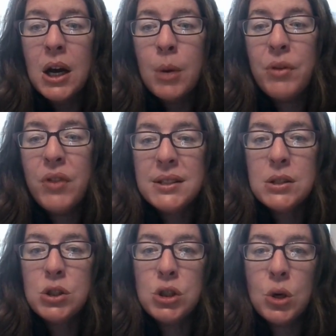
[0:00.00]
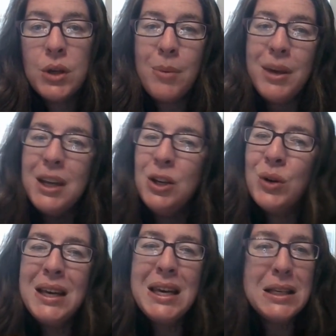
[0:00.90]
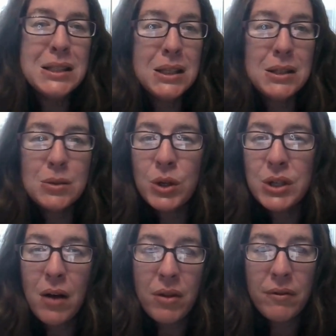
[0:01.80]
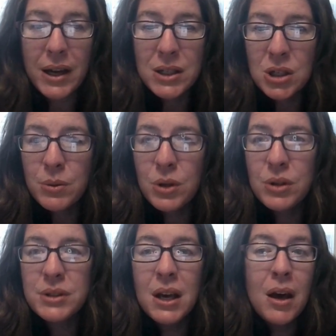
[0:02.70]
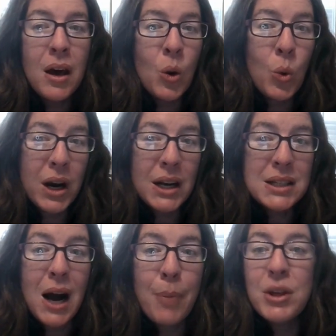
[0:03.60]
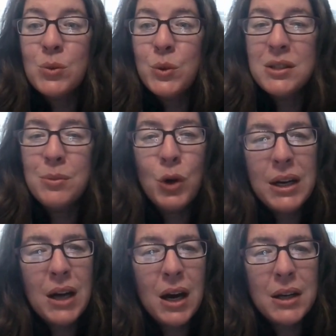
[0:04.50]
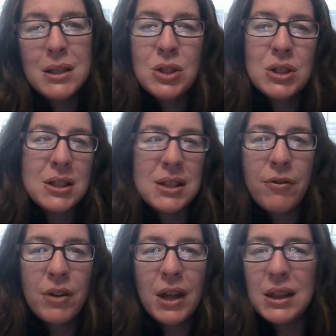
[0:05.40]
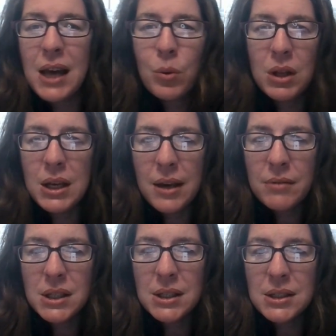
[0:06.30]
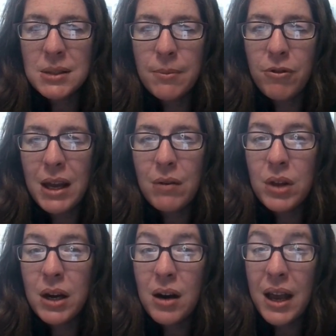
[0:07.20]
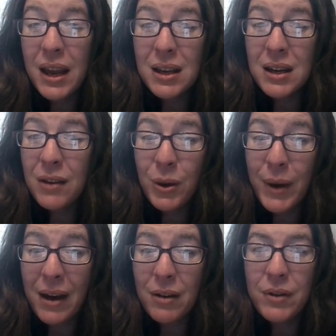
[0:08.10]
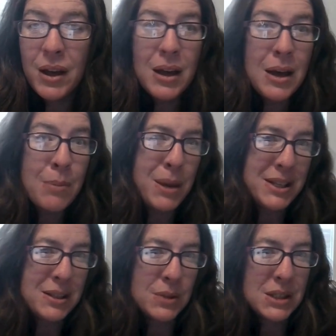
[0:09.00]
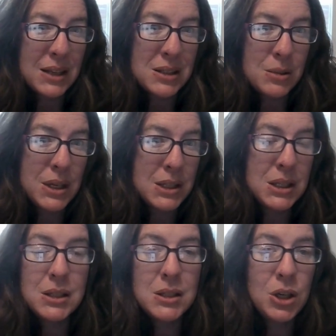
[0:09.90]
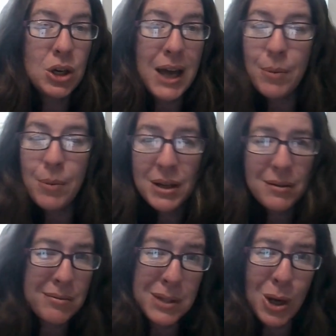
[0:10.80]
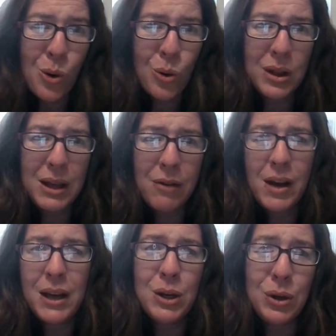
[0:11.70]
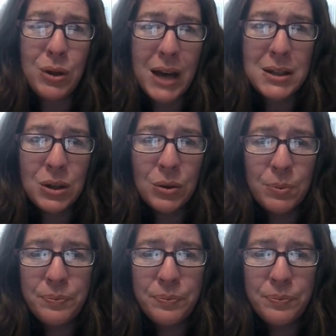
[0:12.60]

But this is so yummy and you can easily switch out the vegetables. We're going to top this with some green onions just because I feel like that really gives it some flavor there. And if you have maybe some sesame seeds in your cabinet, totally fine. You could do that too.